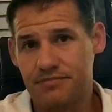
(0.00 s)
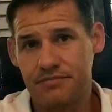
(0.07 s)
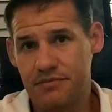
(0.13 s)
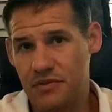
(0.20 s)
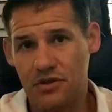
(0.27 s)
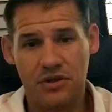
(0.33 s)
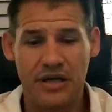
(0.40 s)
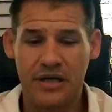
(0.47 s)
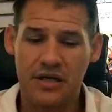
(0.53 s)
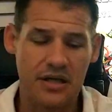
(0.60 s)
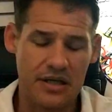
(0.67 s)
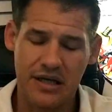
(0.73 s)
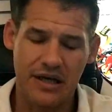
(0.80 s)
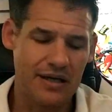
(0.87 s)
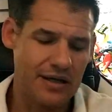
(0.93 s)
You're not going
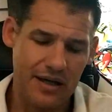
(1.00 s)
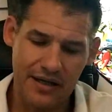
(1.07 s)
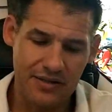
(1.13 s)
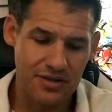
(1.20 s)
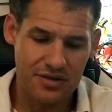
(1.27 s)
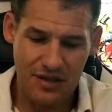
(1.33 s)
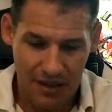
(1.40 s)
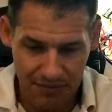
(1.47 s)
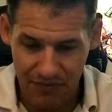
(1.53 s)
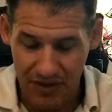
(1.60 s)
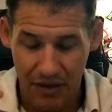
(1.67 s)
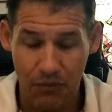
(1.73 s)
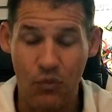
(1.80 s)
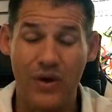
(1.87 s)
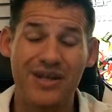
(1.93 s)
to.
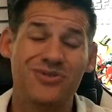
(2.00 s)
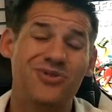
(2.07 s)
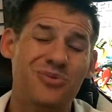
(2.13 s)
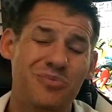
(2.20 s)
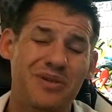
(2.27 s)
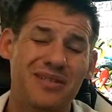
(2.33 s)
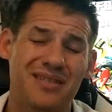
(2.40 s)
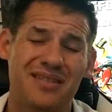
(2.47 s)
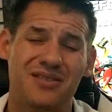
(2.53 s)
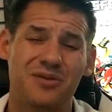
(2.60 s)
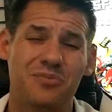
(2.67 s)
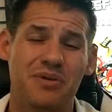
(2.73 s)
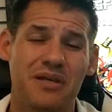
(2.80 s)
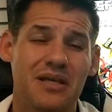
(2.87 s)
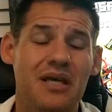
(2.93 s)
I'm way too busy to
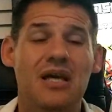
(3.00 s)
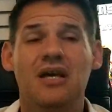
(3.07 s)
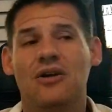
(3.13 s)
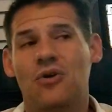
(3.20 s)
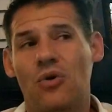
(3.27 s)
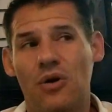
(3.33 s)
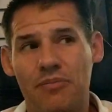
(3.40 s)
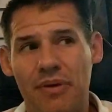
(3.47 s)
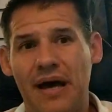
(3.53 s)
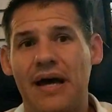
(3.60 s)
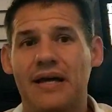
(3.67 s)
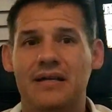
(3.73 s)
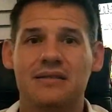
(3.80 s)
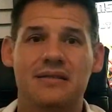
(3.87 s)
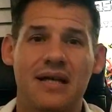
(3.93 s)
be going back
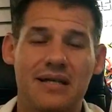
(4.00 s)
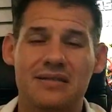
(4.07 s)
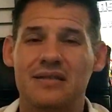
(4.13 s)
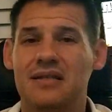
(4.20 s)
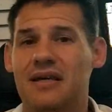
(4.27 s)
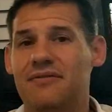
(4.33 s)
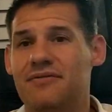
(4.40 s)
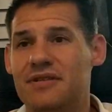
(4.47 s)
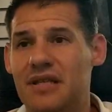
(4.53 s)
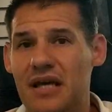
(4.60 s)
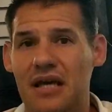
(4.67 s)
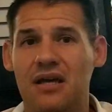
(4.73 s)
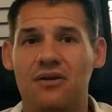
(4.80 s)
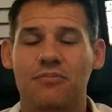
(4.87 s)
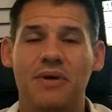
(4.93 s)
and texting every
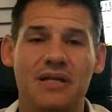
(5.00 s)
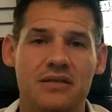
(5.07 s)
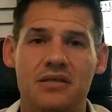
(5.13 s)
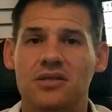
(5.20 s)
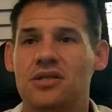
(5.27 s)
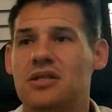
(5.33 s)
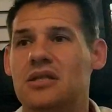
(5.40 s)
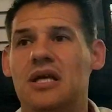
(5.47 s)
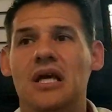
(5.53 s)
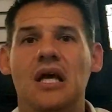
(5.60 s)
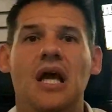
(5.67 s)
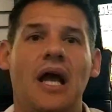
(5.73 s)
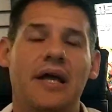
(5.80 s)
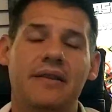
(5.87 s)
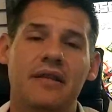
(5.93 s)
day or messaging,
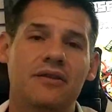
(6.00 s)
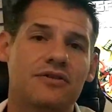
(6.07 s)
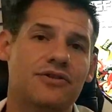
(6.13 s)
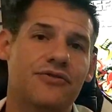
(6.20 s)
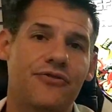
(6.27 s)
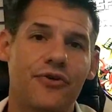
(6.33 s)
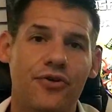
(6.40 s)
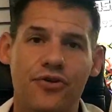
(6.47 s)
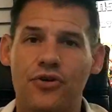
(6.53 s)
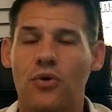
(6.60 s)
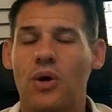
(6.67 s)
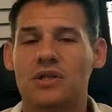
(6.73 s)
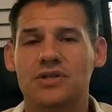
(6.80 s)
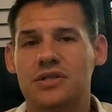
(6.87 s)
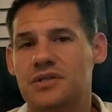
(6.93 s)
and then there's further
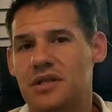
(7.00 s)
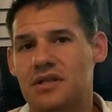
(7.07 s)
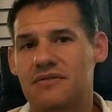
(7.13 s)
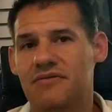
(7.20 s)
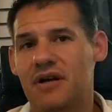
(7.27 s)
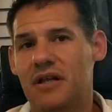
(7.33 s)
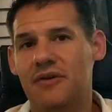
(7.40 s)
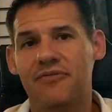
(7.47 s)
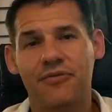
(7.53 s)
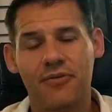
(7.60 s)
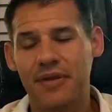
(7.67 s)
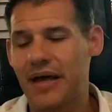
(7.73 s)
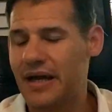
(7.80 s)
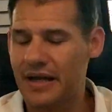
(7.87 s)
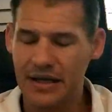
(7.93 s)
questions that develop from
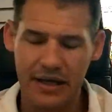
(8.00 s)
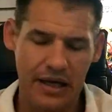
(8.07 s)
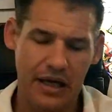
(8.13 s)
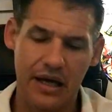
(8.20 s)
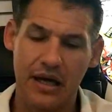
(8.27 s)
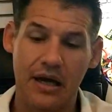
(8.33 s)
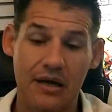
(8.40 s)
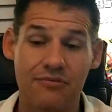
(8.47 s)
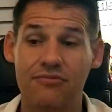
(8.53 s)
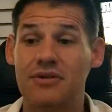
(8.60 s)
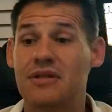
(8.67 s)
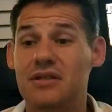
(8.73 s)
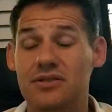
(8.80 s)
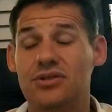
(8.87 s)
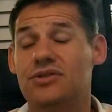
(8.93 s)
that. And I
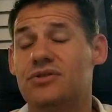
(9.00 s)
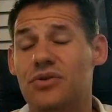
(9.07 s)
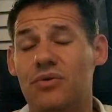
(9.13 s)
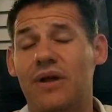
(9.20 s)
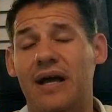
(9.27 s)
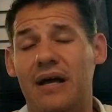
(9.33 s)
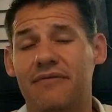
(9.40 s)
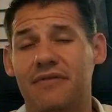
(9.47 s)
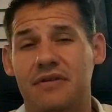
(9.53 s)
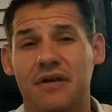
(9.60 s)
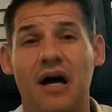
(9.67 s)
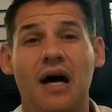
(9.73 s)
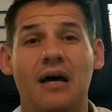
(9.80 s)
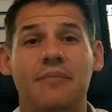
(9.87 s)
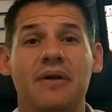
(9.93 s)
really just don't have the
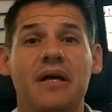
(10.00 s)
time.